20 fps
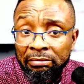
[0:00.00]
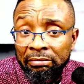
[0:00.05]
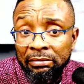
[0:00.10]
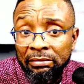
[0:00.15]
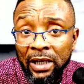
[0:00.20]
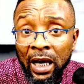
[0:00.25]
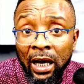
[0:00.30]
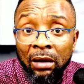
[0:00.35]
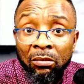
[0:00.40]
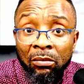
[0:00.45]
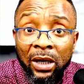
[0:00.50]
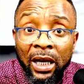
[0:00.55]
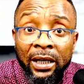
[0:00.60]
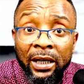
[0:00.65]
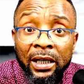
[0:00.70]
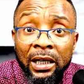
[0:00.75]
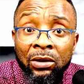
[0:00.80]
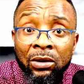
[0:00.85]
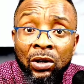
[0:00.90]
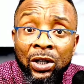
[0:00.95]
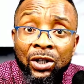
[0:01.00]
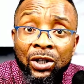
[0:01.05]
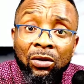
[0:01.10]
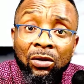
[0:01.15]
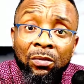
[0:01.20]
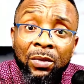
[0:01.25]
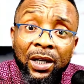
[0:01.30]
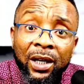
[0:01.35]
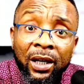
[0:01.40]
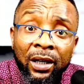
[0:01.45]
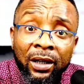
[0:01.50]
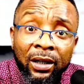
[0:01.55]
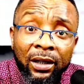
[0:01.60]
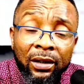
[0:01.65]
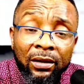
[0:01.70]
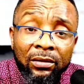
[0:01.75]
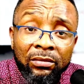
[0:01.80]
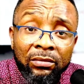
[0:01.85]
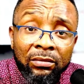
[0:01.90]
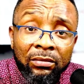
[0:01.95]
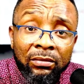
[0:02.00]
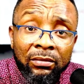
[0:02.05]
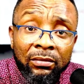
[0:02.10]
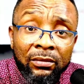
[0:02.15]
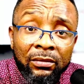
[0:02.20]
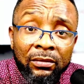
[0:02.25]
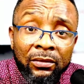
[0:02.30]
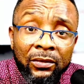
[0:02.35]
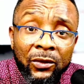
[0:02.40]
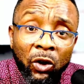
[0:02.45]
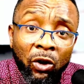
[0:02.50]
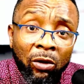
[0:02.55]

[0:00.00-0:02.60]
I'm likely going to be king, or